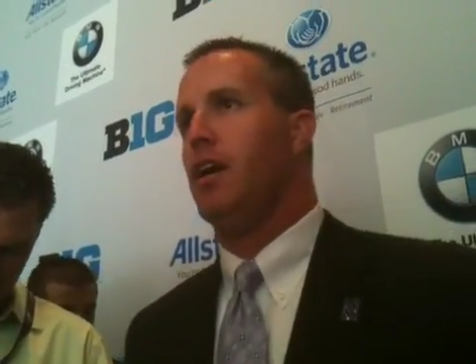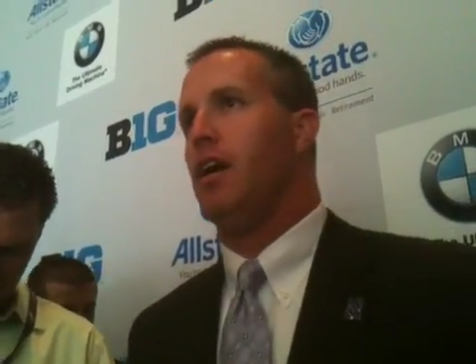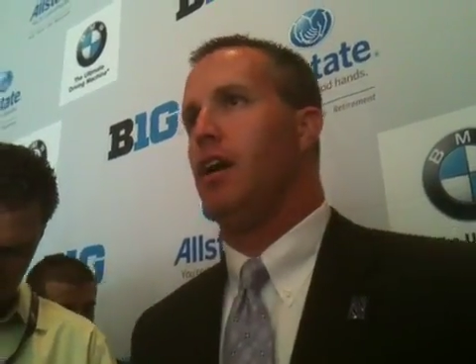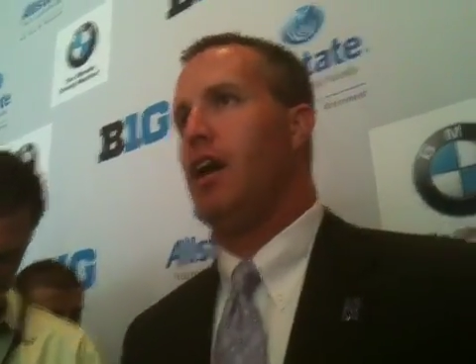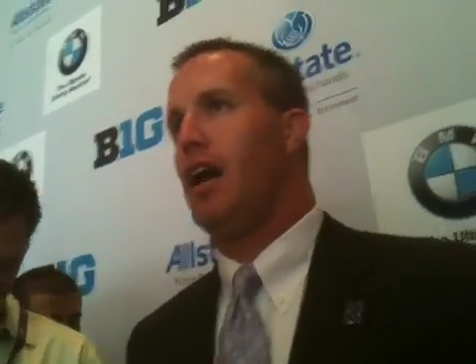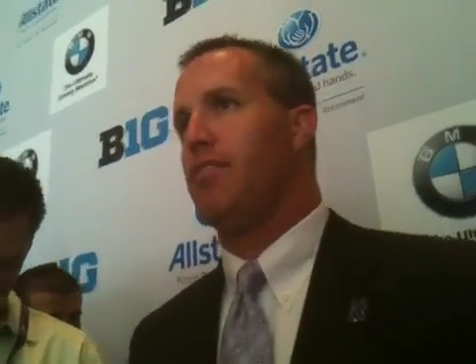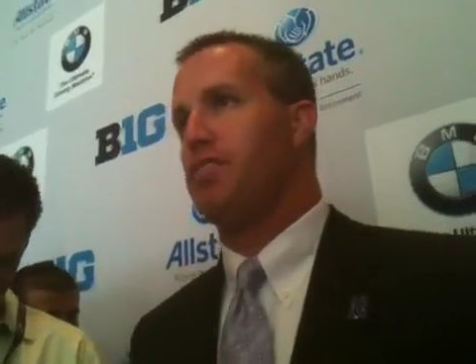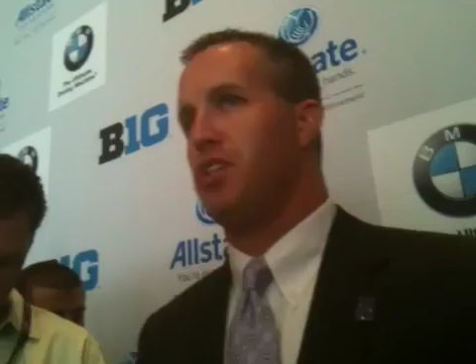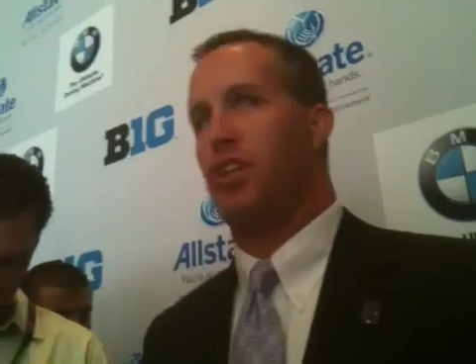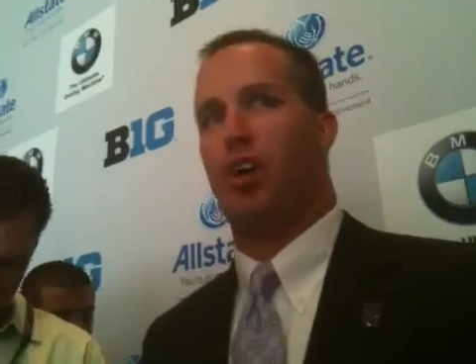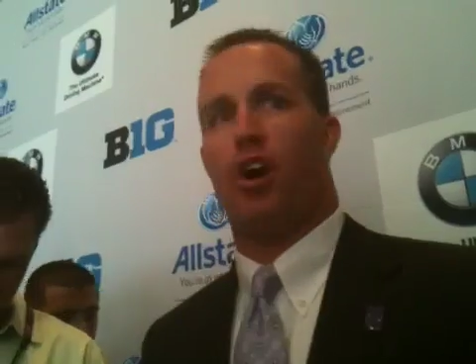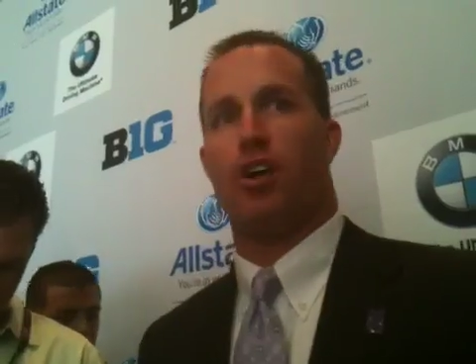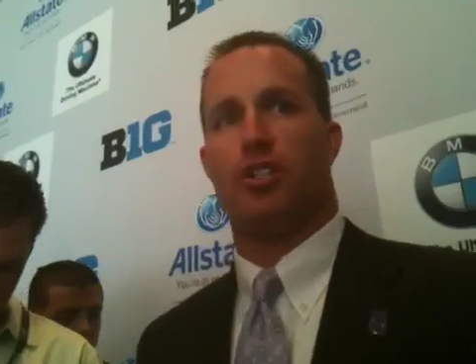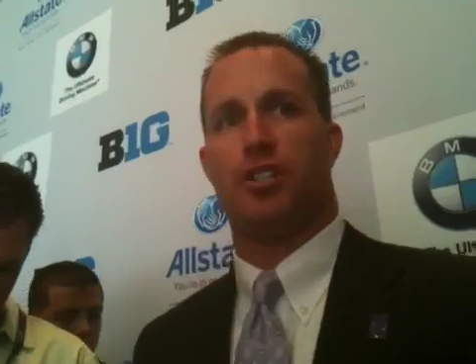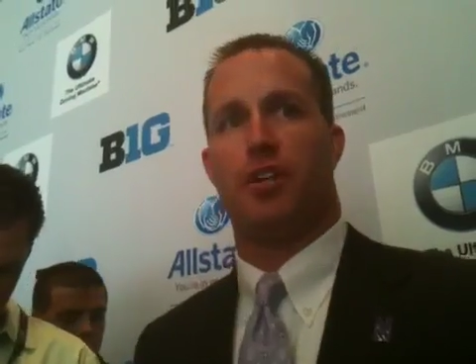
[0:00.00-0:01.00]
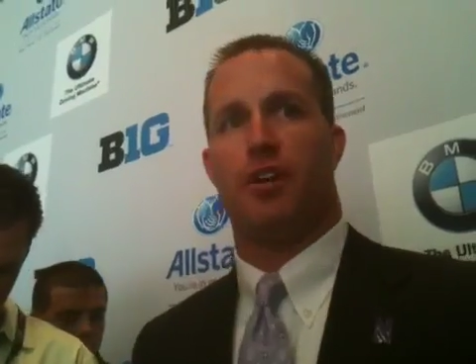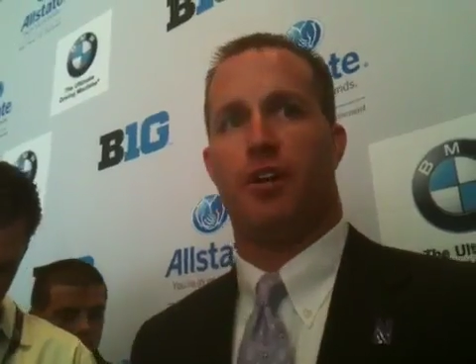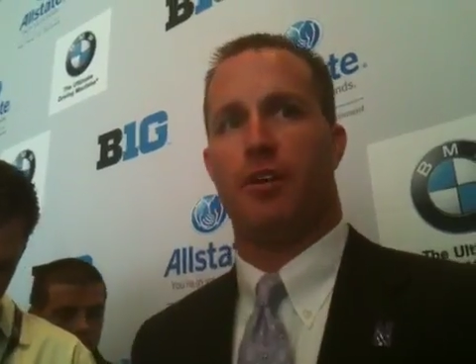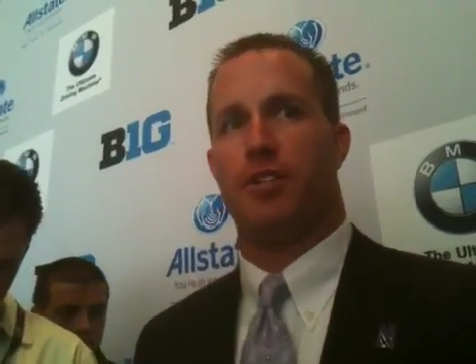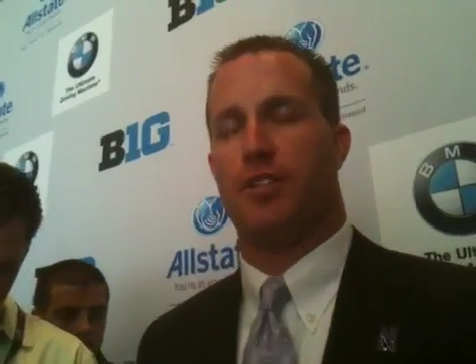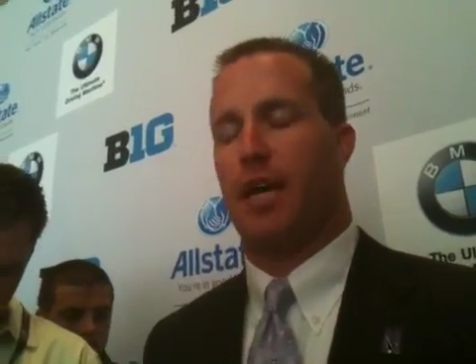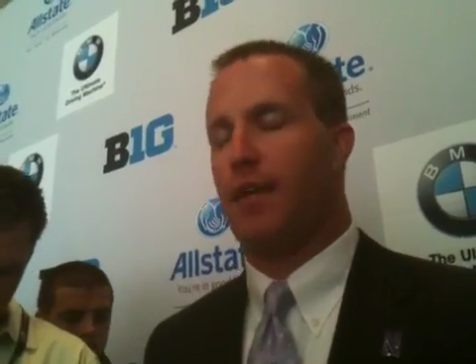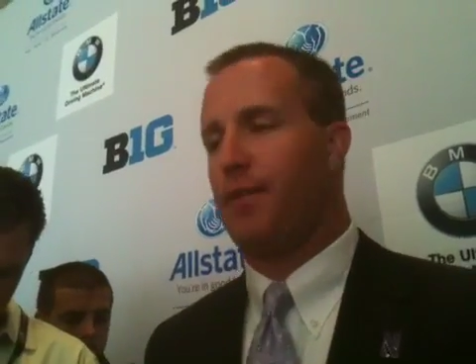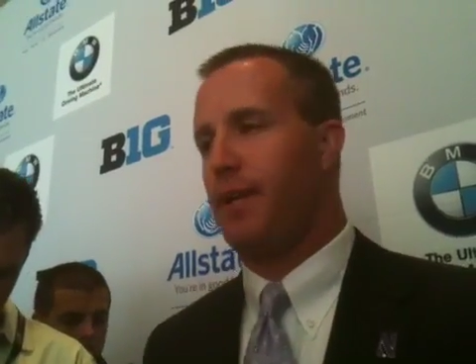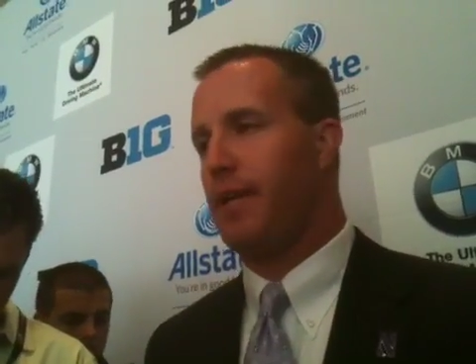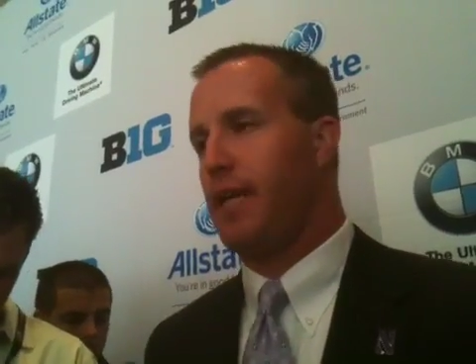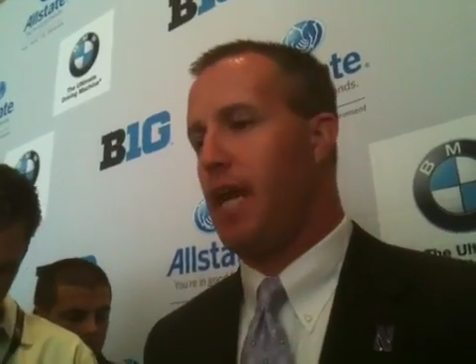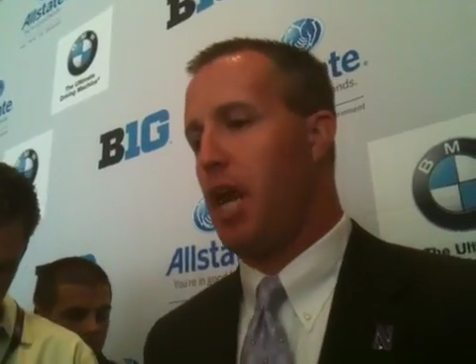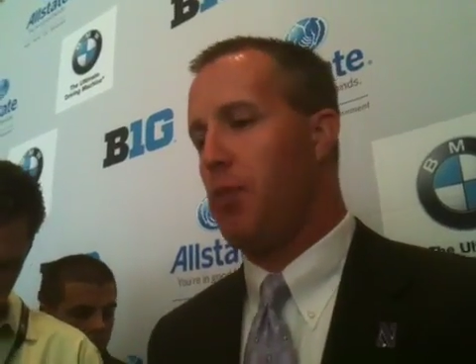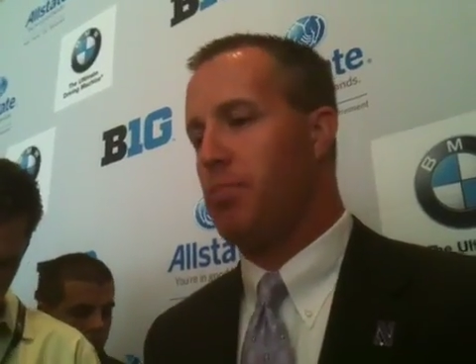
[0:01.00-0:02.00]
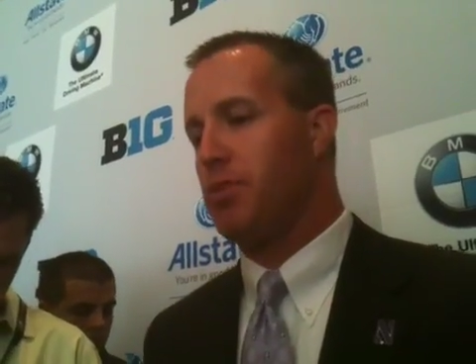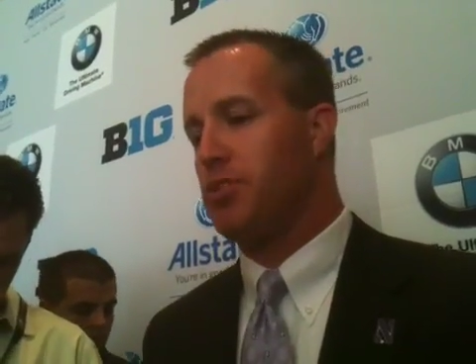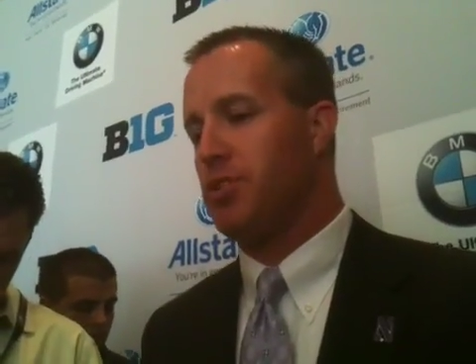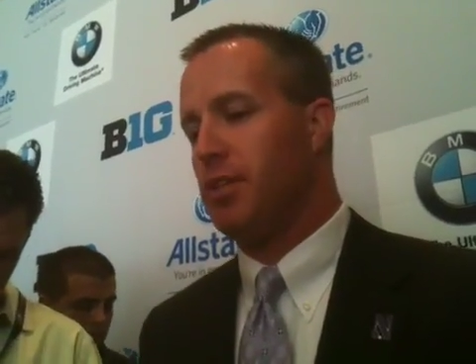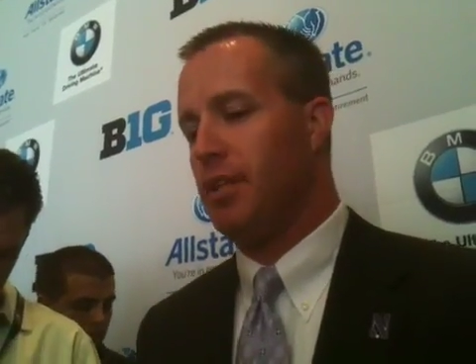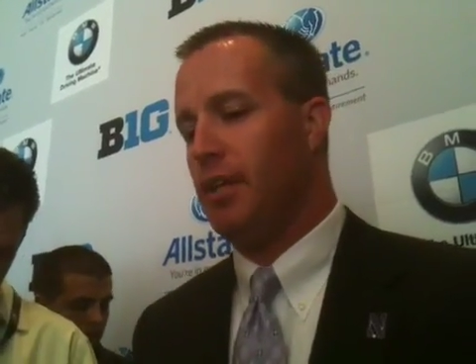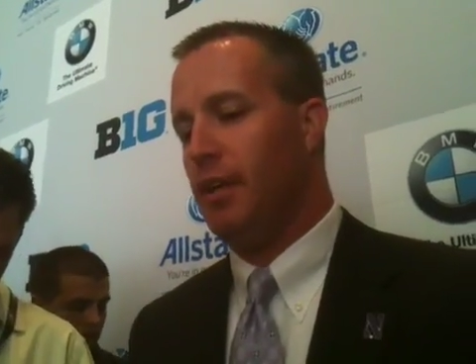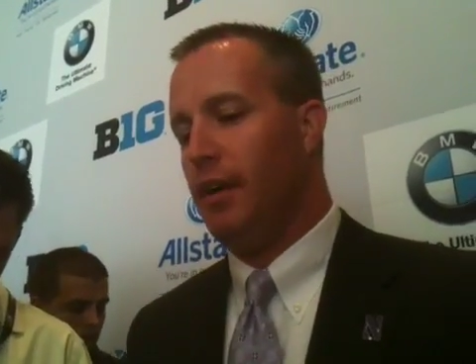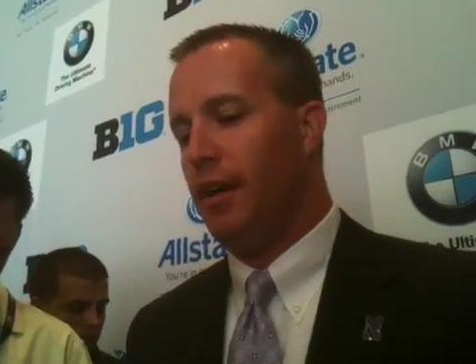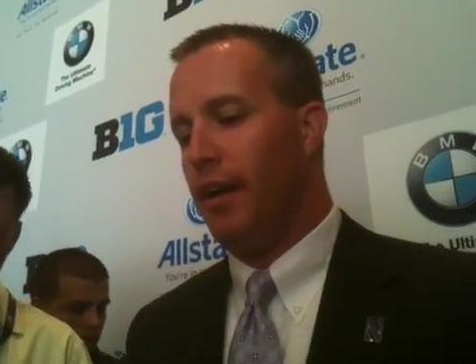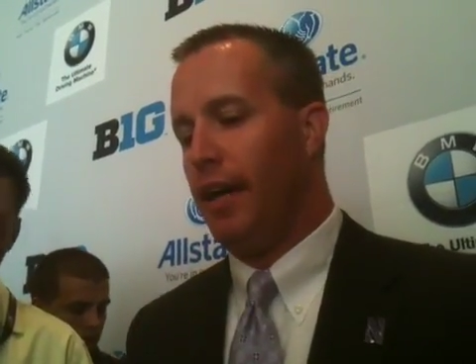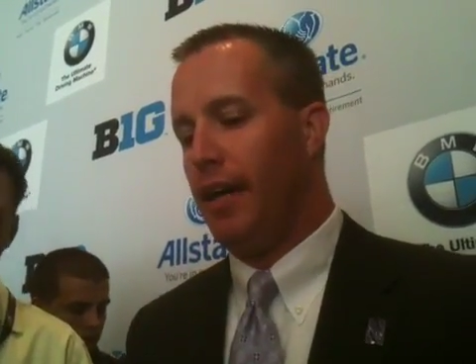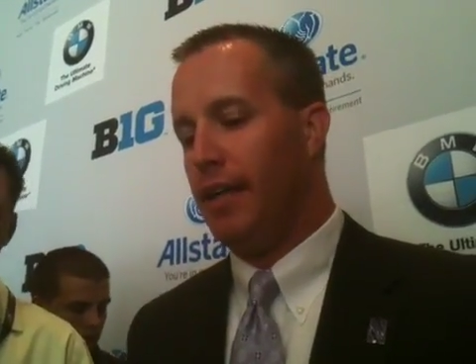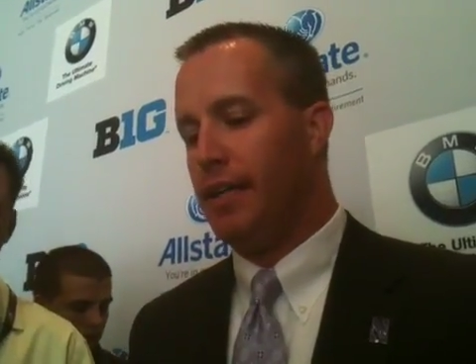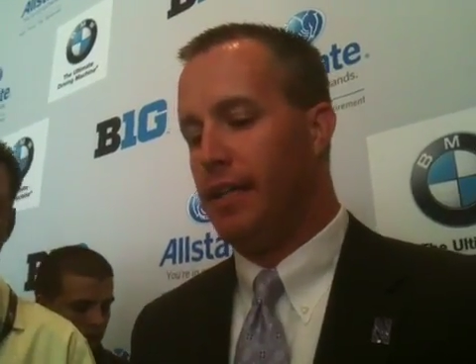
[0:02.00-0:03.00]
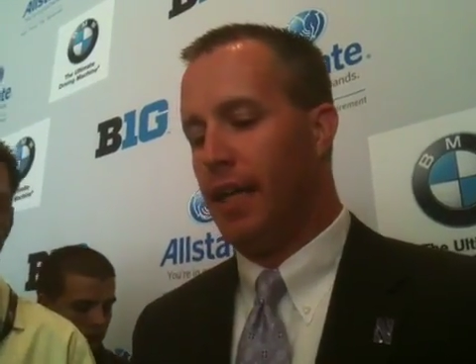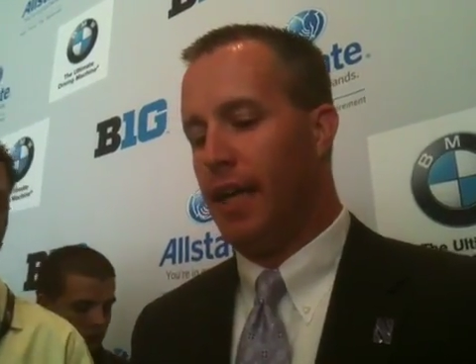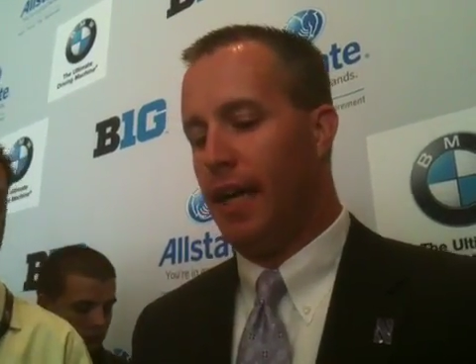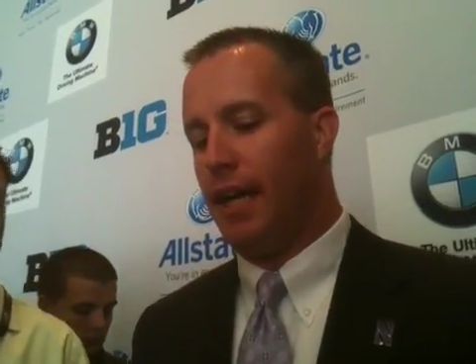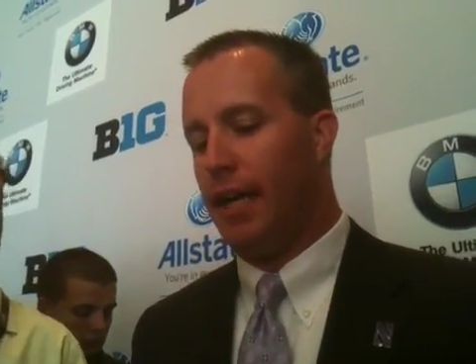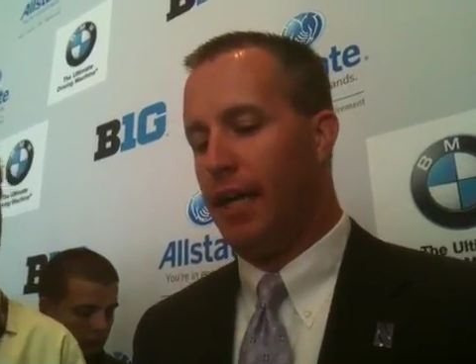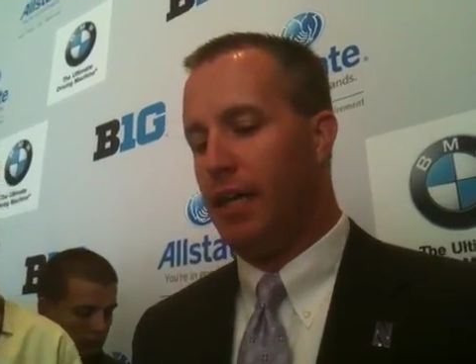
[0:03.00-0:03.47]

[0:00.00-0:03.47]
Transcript: Uh, obviously, the arch there on the south end of campus, and uh,